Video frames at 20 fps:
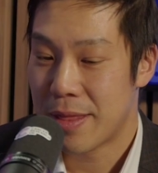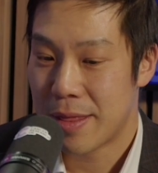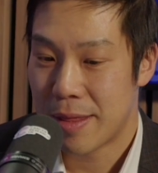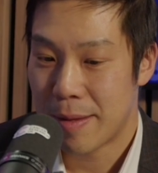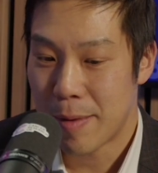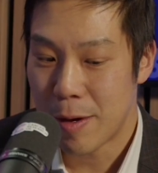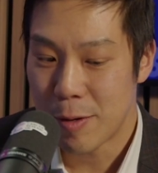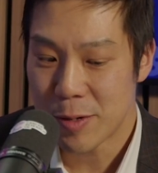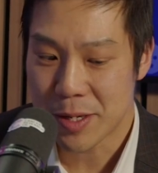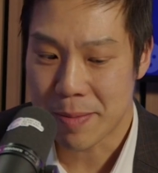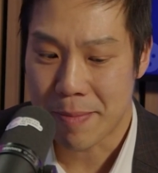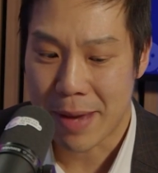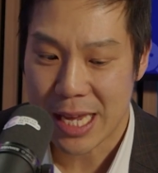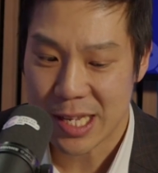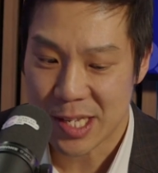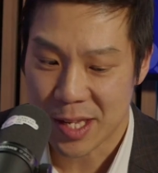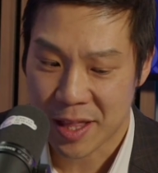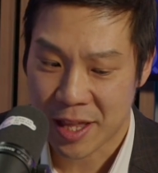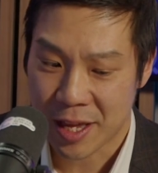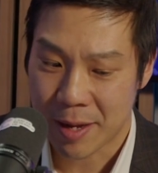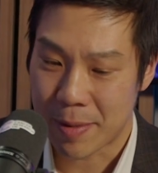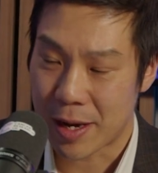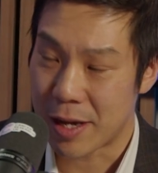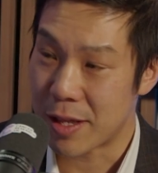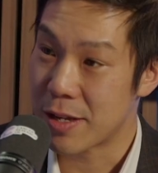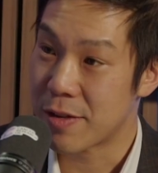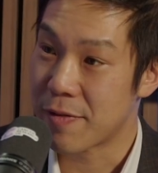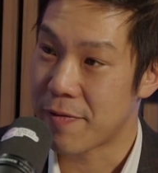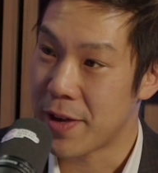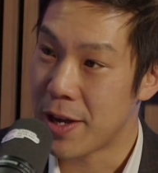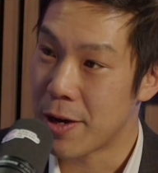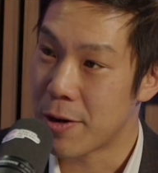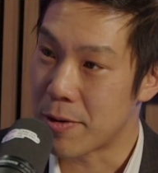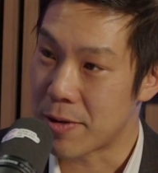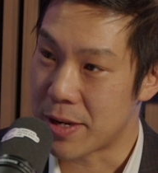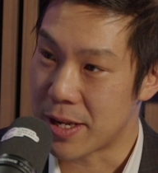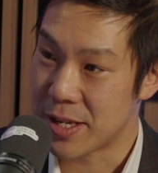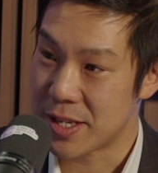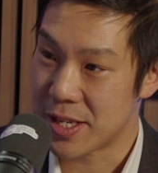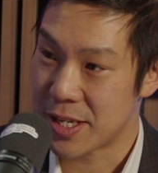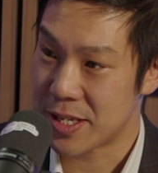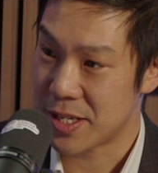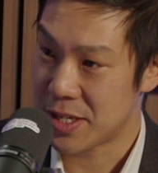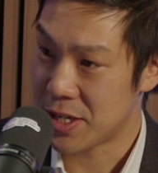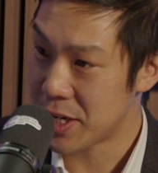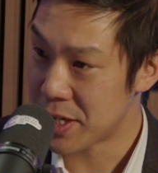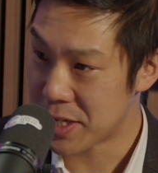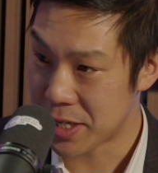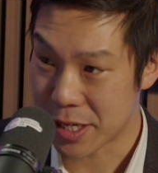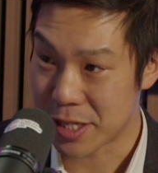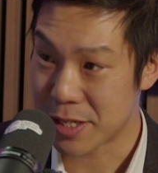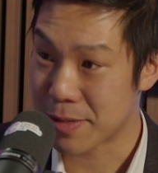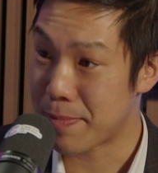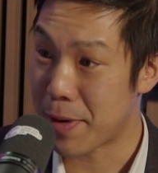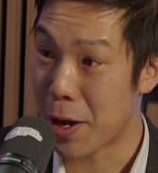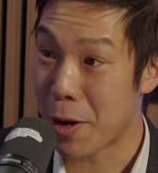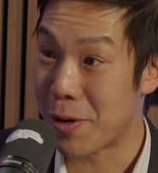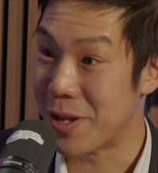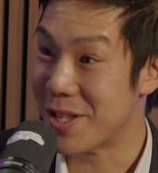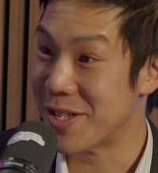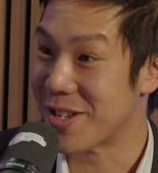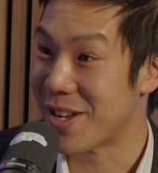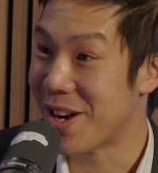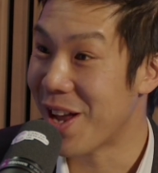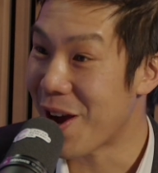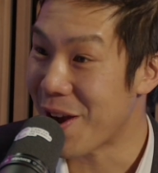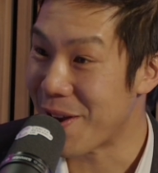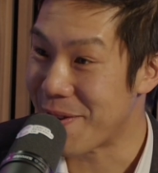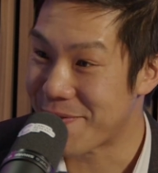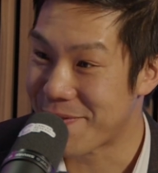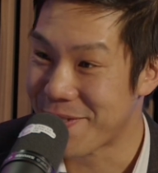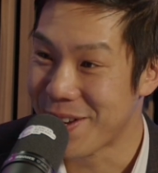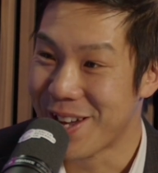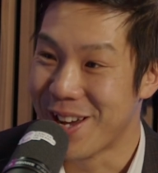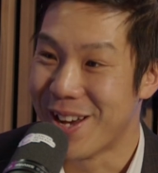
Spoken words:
The most amazing thing about this field is it's just exploded into life.